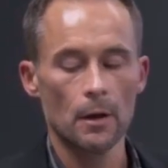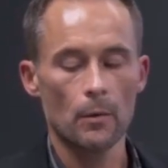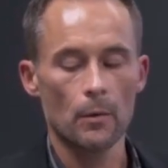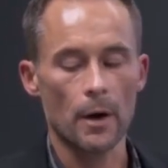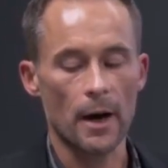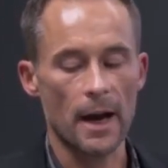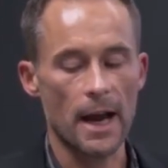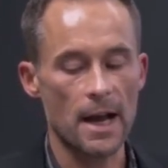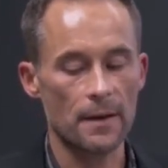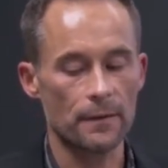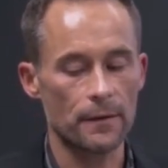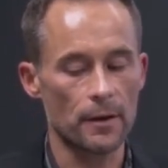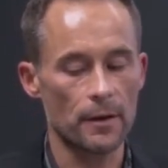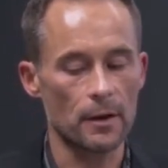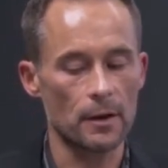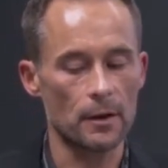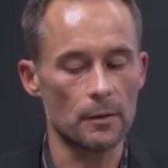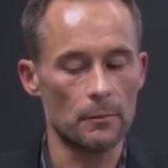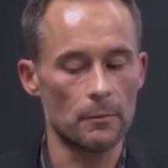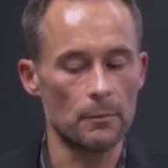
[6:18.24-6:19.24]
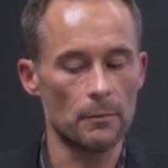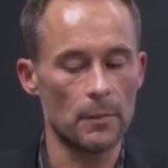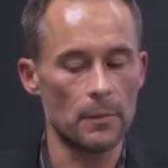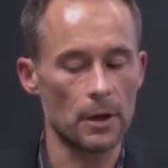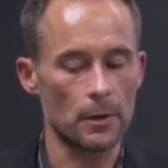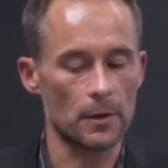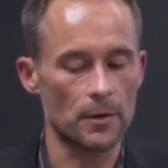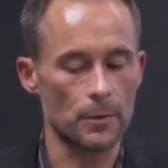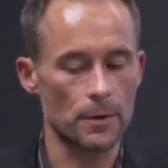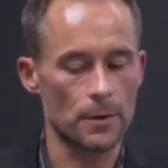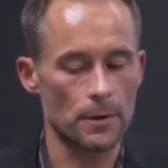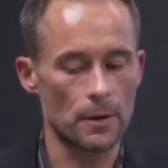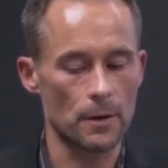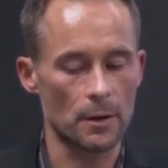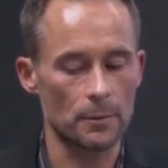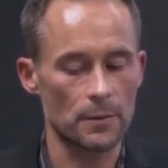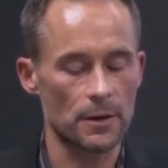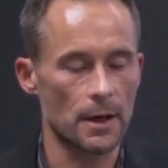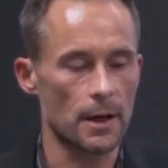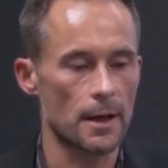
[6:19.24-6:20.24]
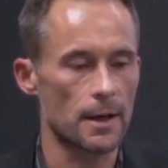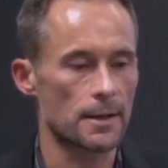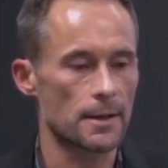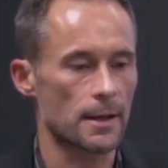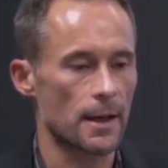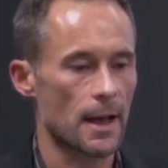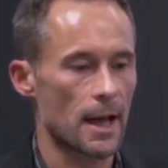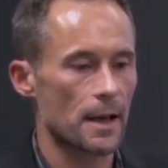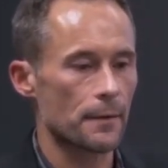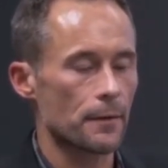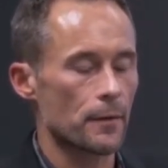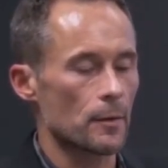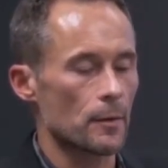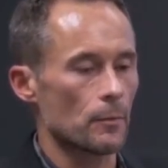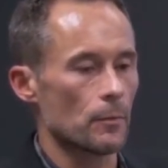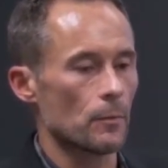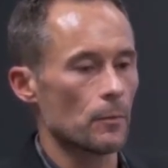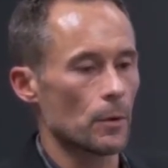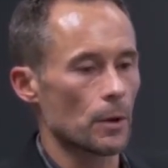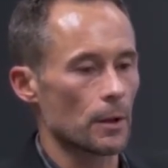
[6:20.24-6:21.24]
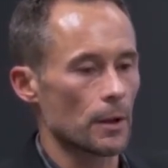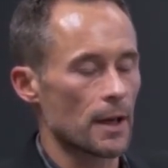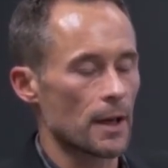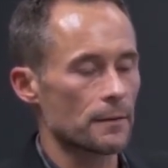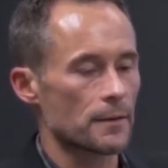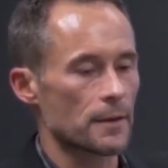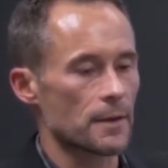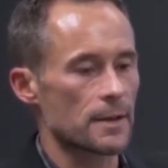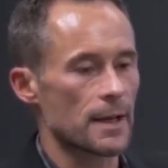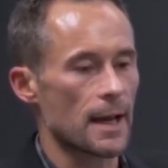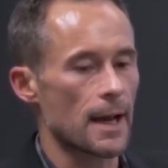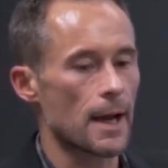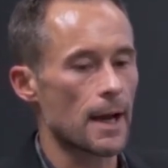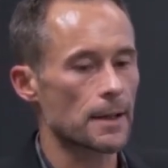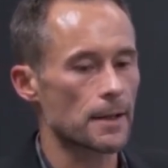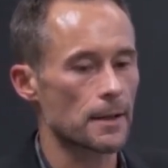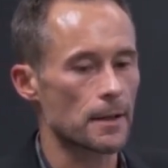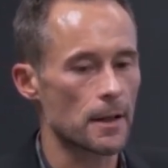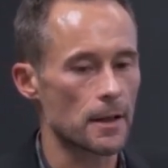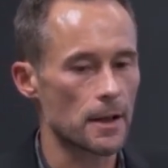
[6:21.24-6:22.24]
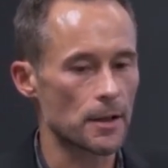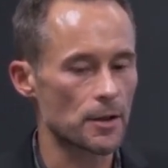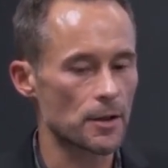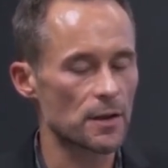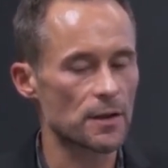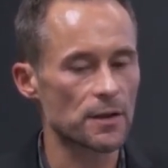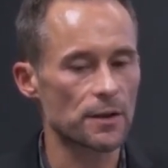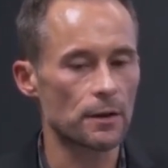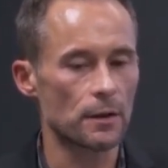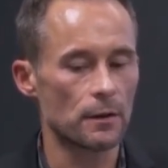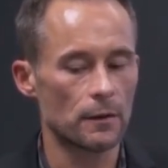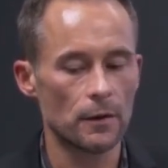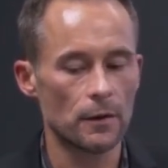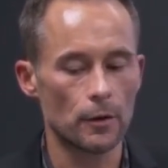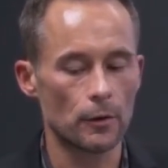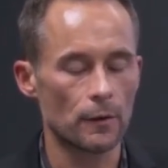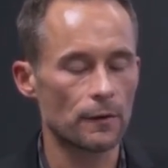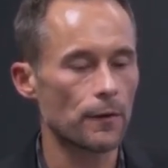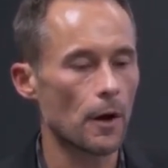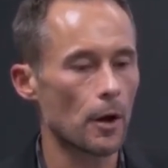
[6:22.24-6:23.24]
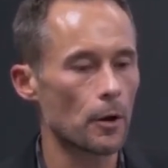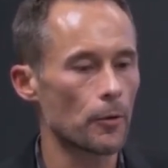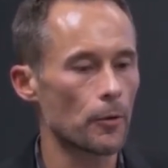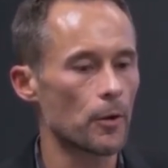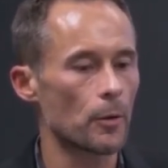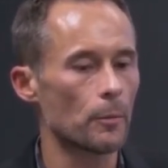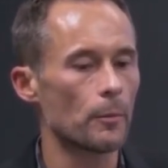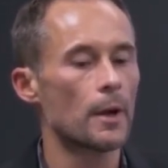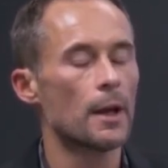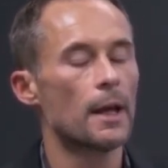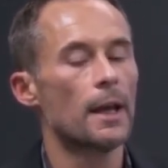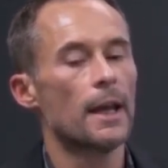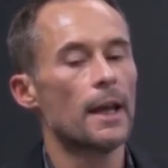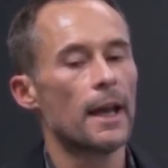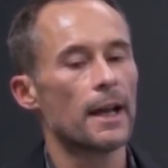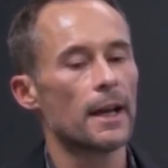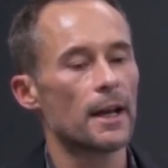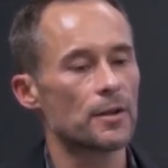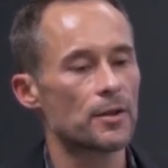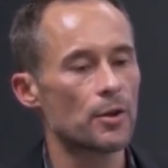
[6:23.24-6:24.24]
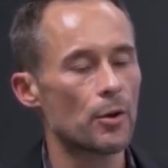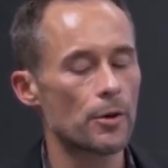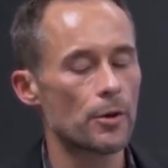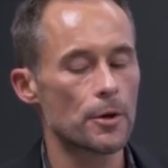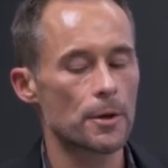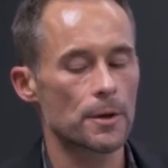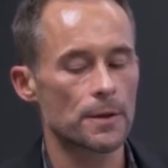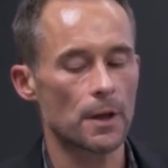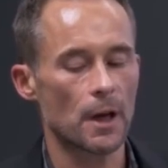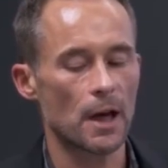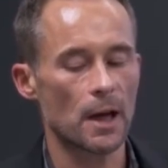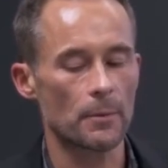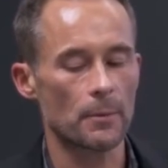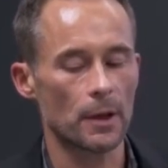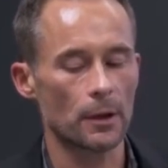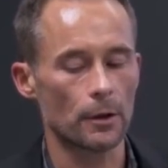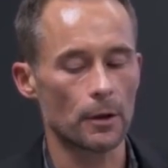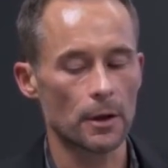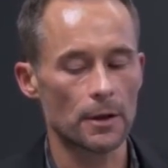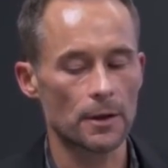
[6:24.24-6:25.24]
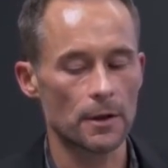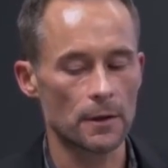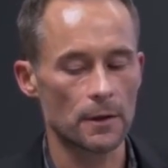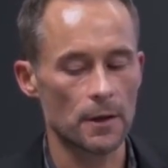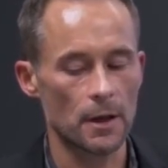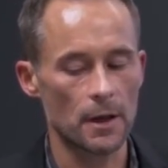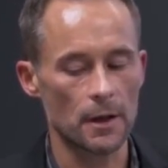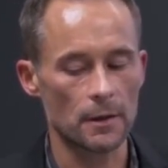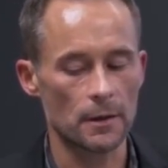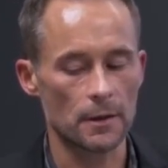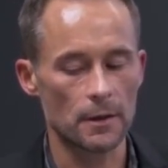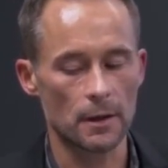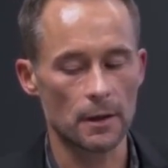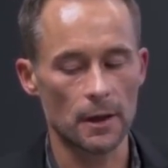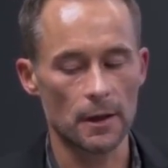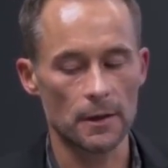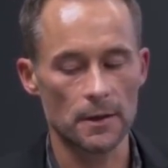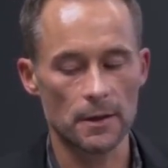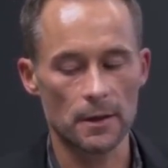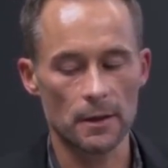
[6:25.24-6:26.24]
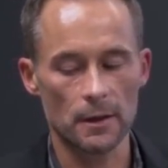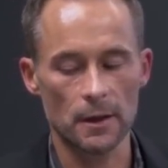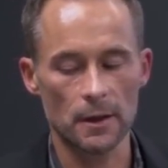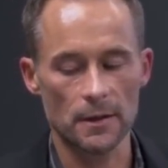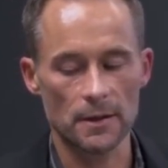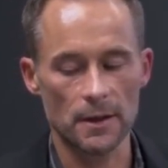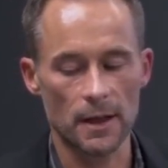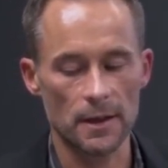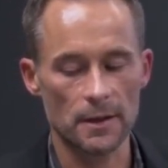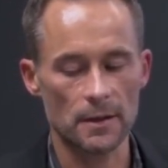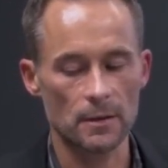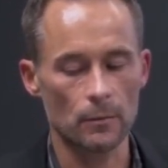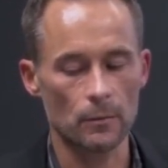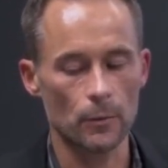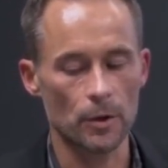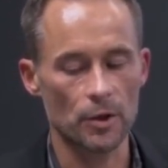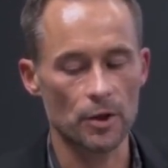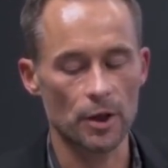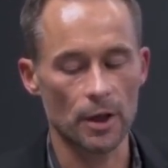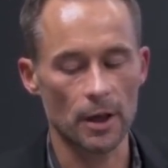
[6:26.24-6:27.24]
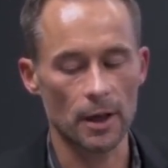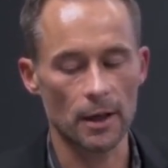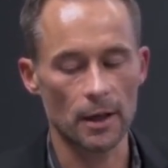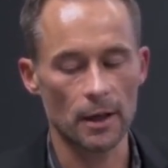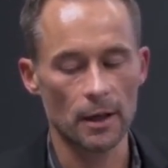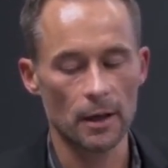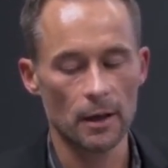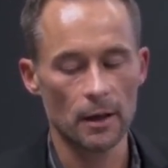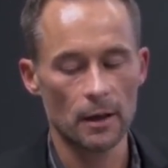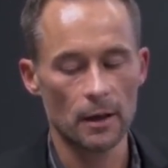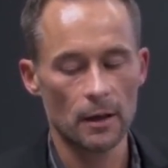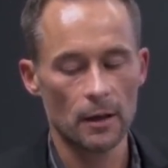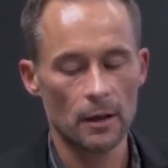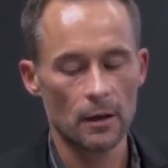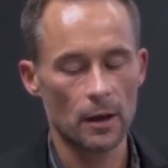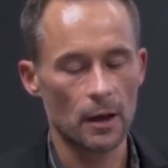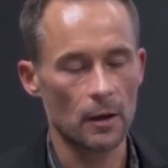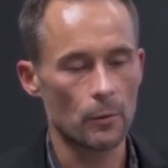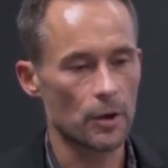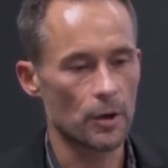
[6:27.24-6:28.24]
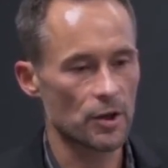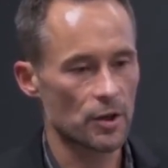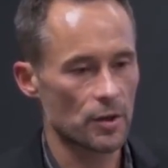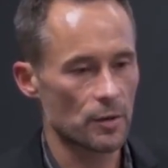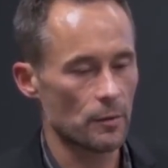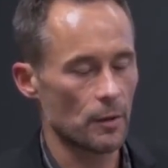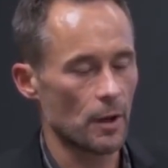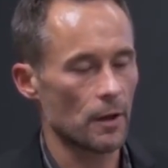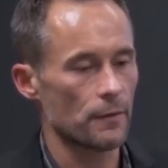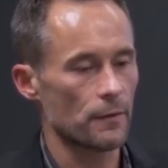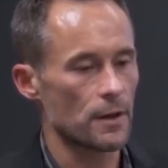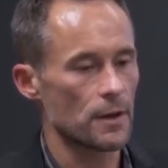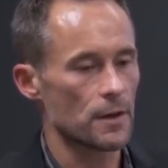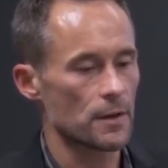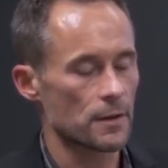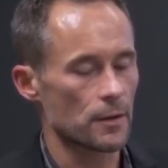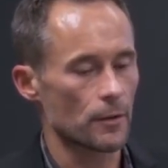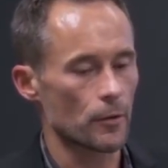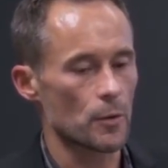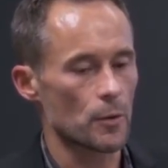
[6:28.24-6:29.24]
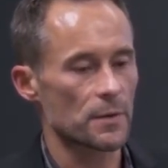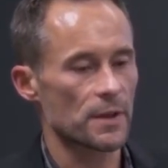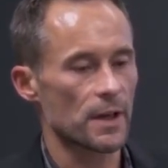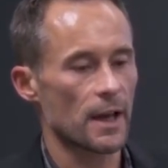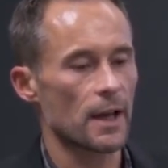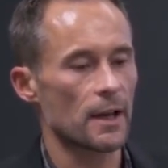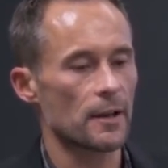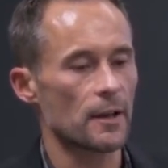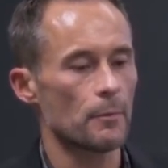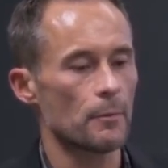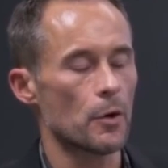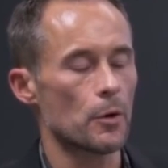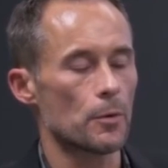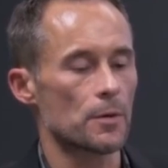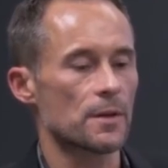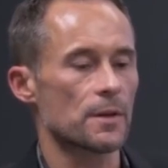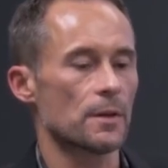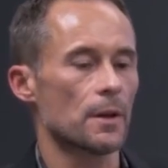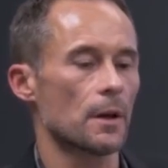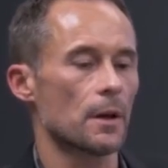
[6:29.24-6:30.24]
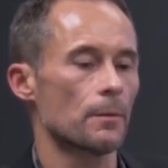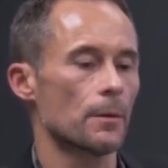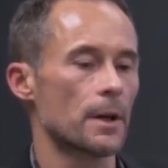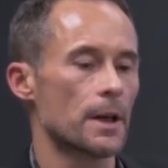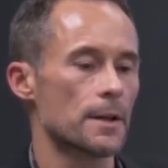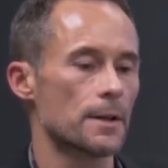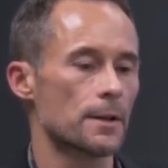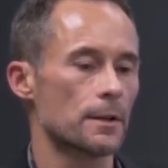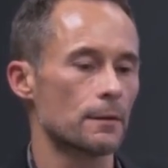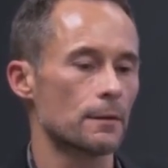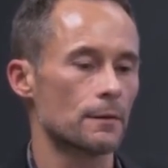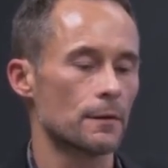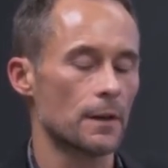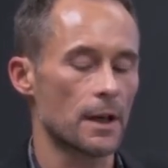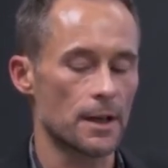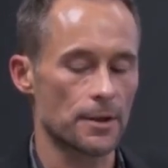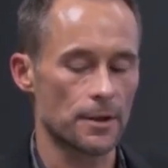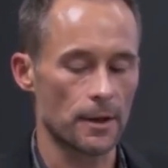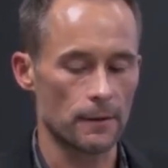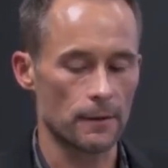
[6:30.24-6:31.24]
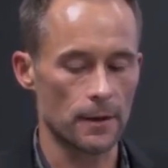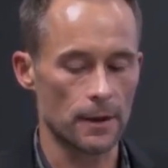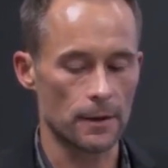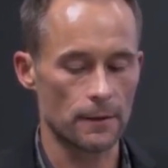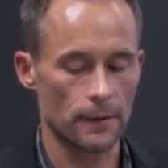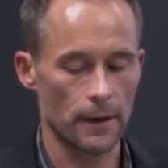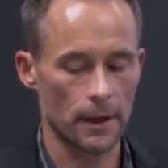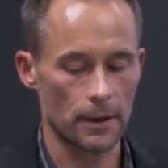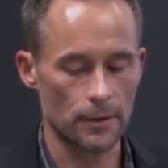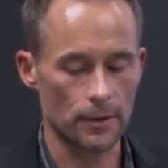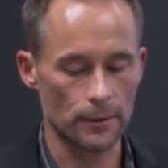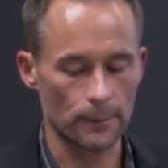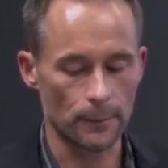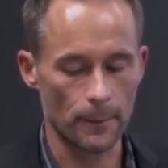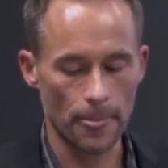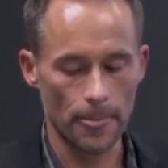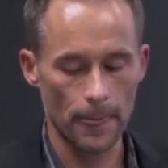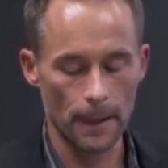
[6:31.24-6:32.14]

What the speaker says: where half of the males were circumcised and half of them were left intact. And then they just, followed them. And at 2 years' time, they looked and assessed which of these groups had the most rates of HIV infection.